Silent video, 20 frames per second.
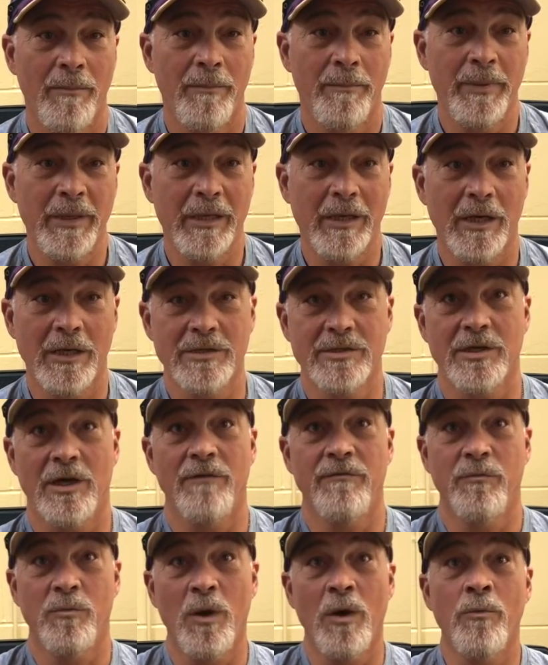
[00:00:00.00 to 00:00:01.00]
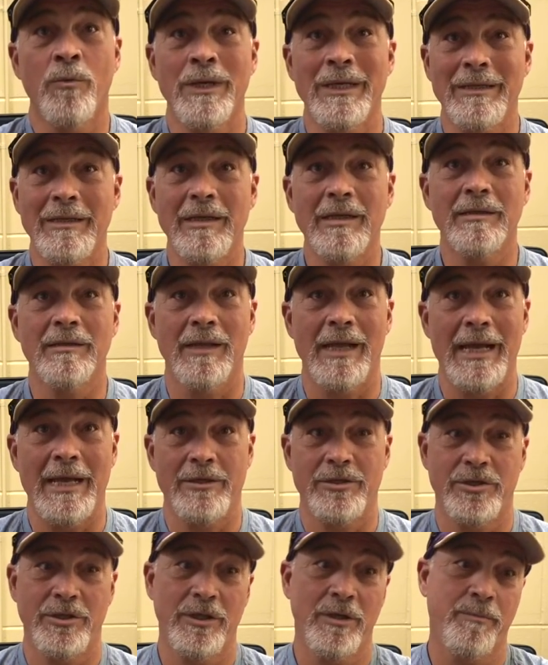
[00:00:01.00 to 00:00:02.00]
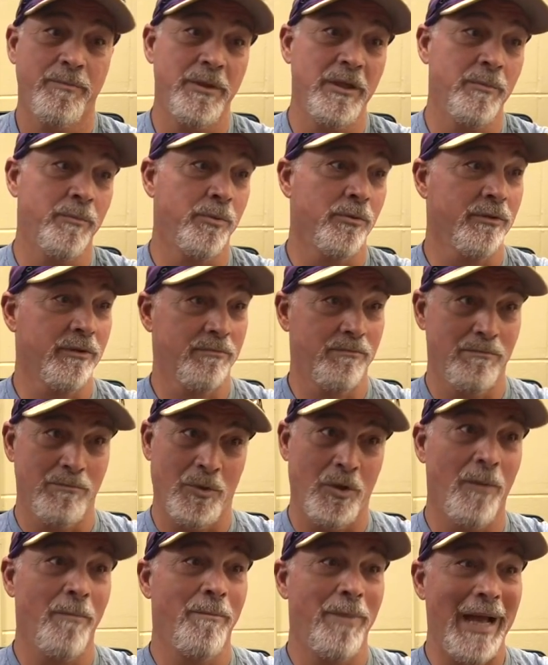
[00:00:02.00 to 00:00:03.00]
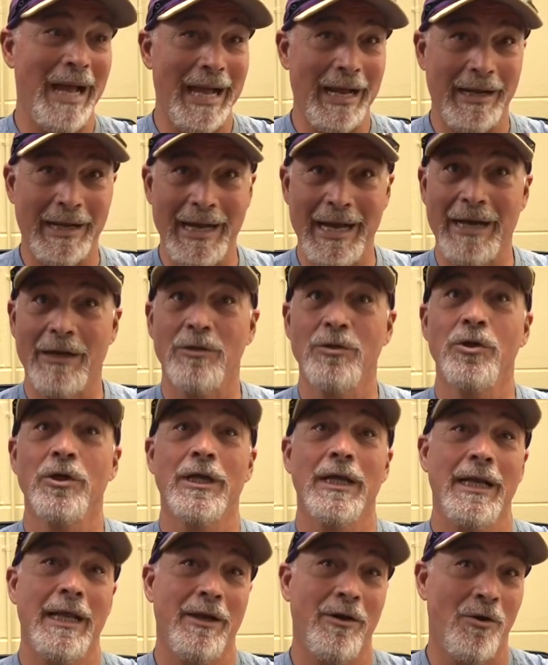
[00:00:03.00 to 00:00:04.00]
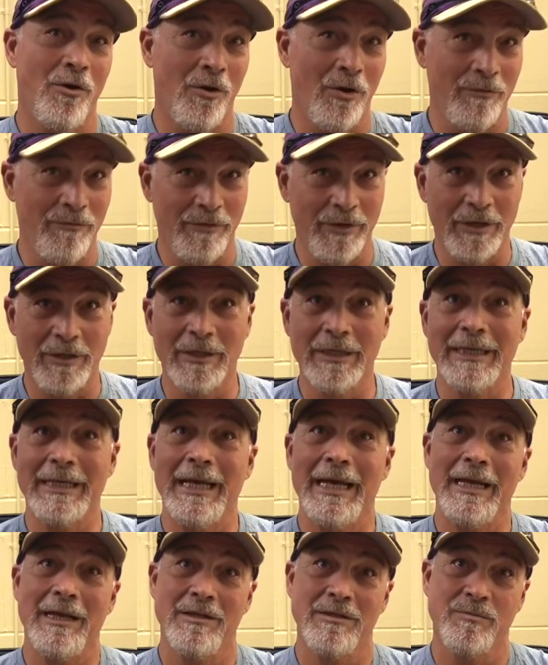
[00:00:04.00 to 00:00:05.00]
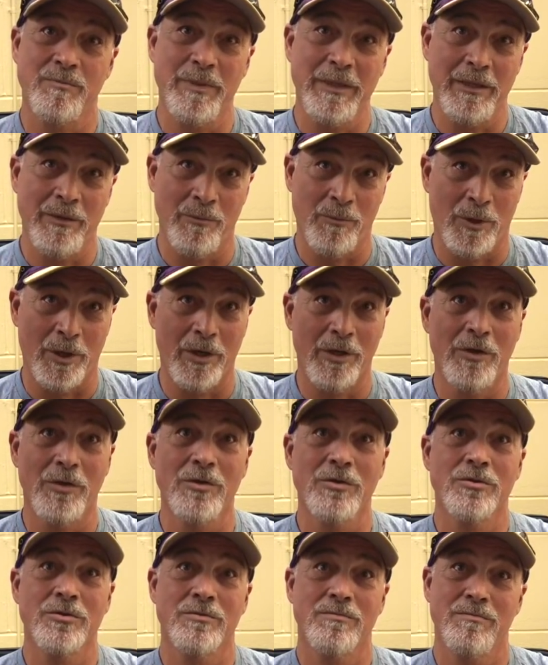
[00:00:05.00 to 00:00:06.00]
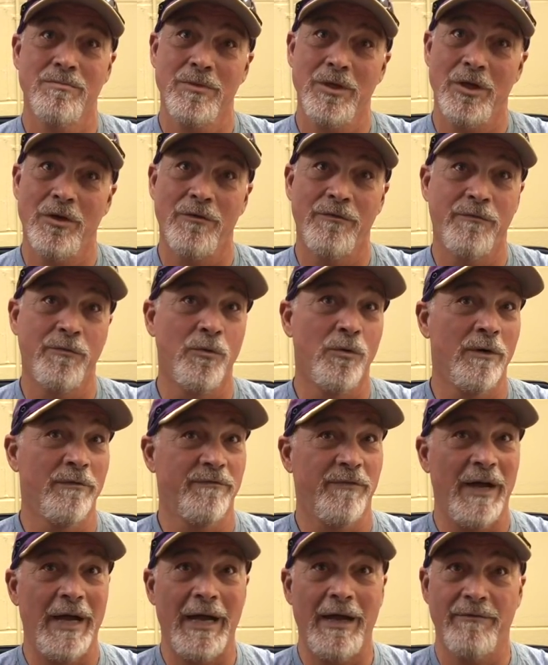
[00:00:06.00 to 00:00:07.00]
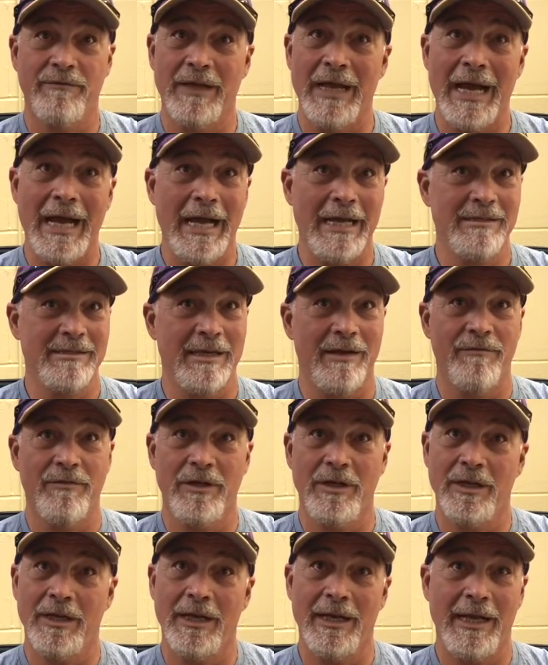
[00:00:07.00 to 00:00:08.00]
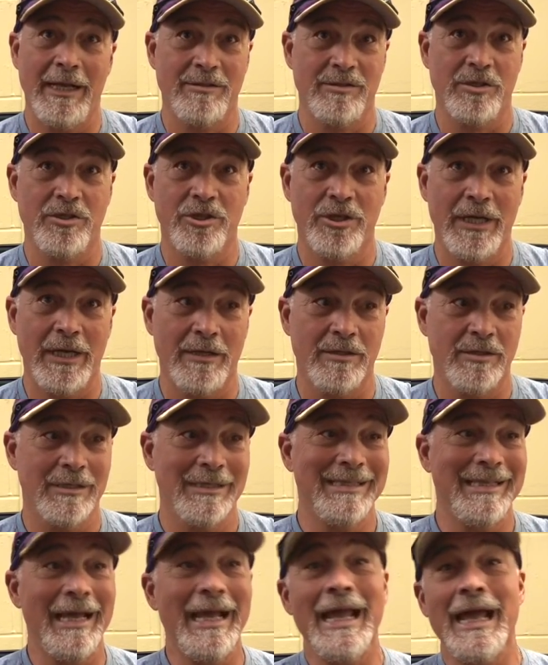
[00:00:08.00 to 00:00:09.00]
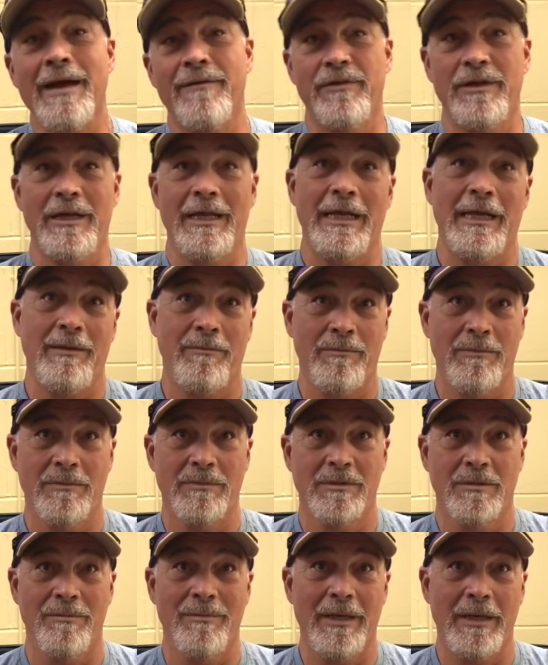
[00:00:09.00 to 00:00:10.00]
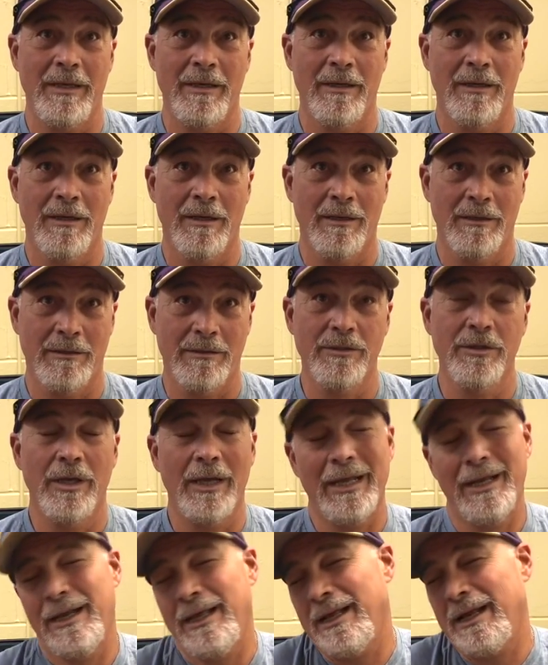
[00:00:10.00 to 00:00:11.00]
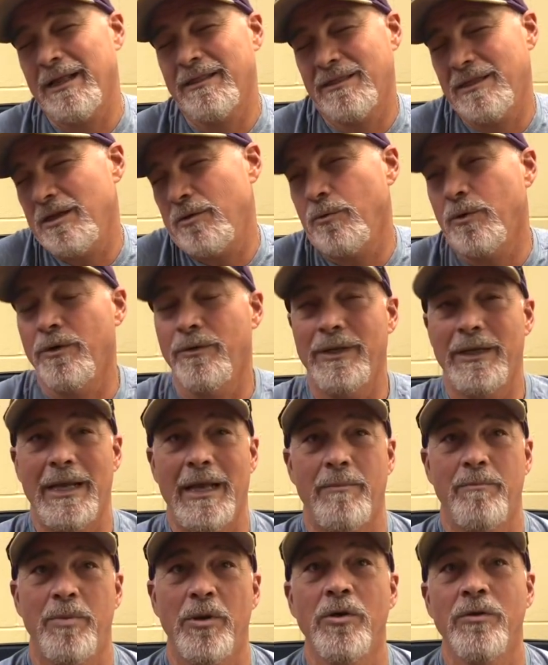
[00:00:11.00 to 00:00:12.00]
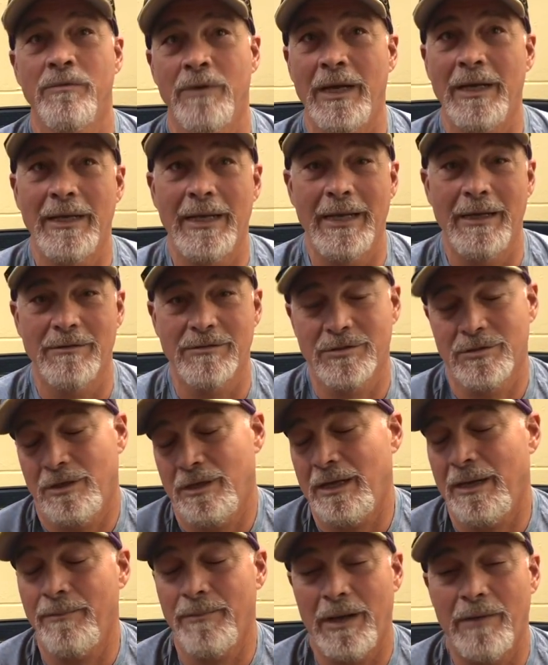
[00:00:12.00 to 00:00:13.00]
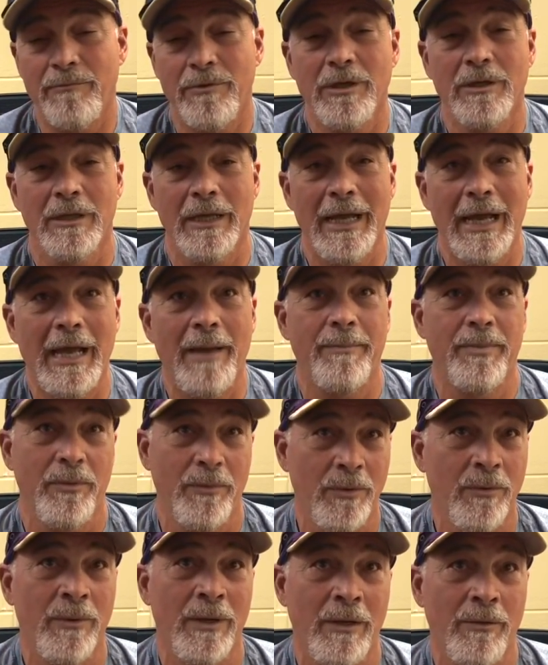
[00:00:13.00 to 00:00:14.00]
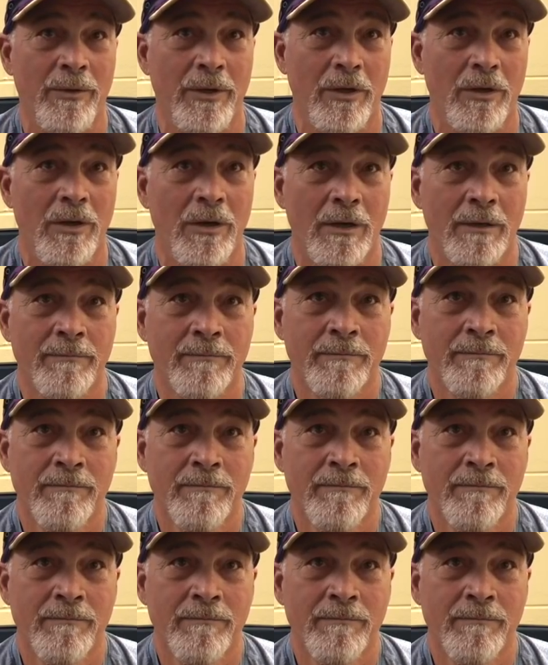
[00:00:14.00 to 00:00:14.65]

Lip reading: because of what we did last year. People are back kind of looking at Hahnville again as being one of those 4 or 5 guys every year that has a chance. They have a name to make. Right. And I think we're in that boat right now. So I'm really happy with where we are.